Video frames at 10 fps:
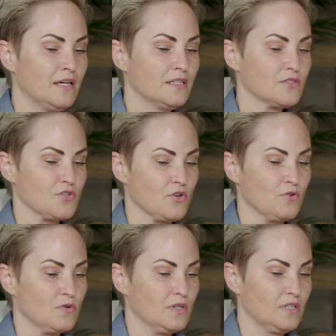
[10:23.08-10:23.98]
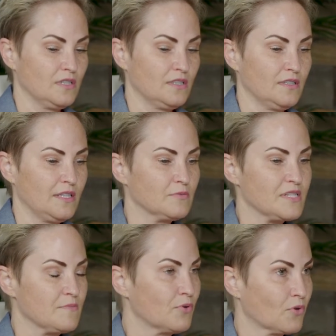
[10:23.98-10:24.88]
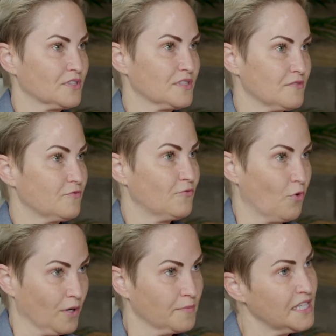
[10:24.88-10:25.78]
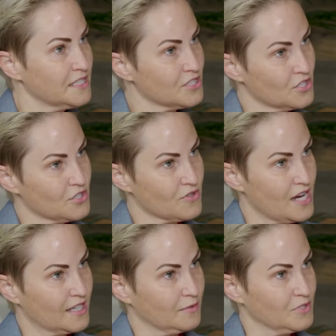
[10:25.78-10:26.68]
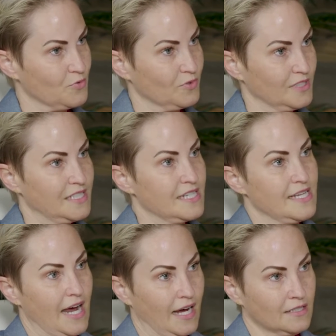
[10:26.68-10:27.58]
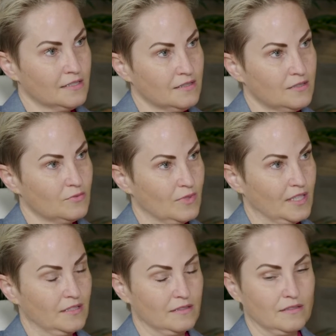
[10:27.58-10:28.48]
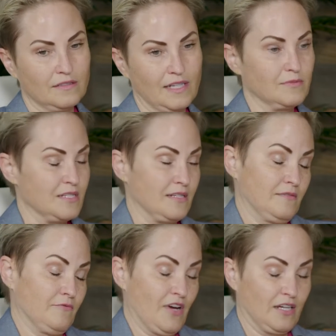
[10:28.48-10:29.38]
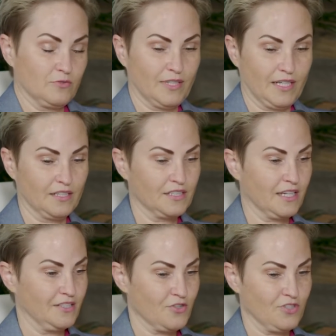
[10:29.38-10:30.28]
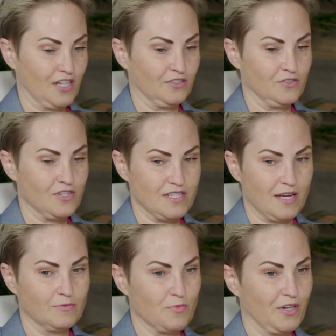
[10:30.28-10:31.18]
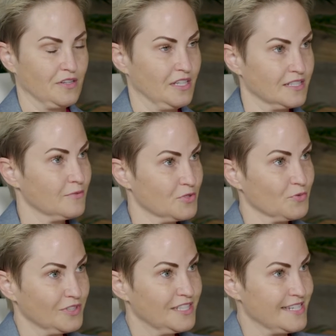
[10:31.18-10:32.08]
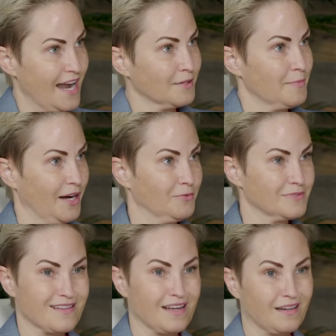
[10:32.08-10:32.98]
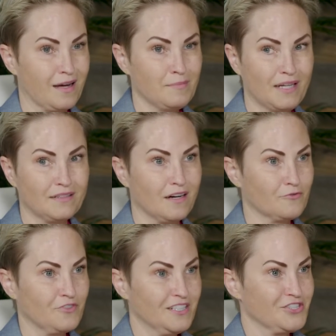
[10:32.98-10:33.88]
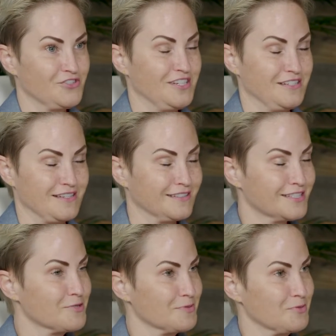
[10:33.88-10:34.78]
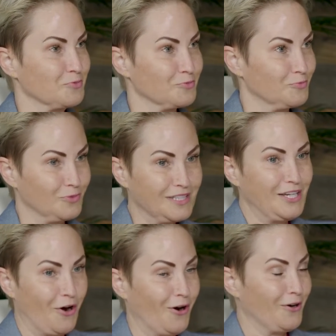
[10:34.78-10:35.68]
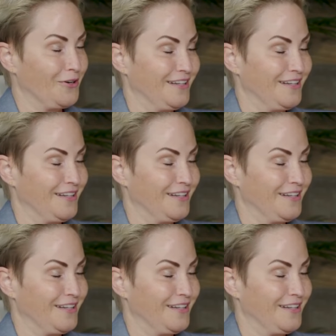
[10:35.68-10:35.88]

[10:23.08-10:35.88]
So it was important for me to do that. I was really sad when that was, in fact, when I got the cancer diagnosis, that was one of the things I was really sad about, was like, I might not finish this. And this was really hard.